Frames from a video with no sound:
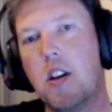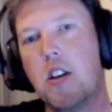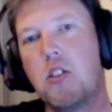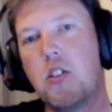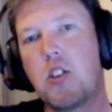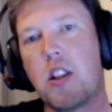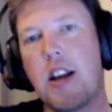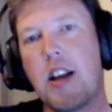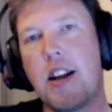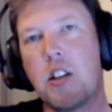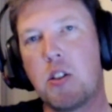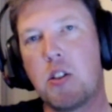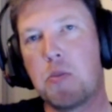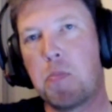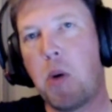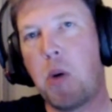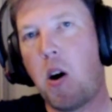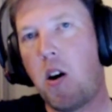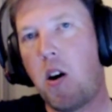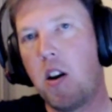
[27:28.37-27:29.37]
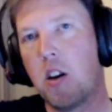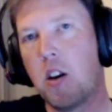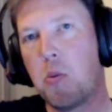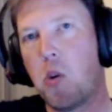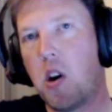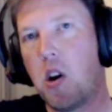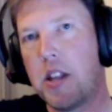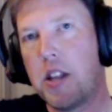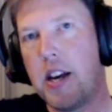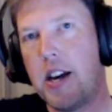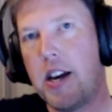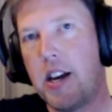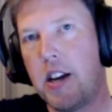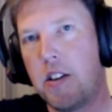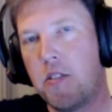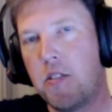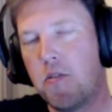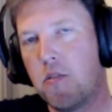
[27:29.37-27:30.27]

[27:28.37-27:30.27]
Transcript: So that's partly why they're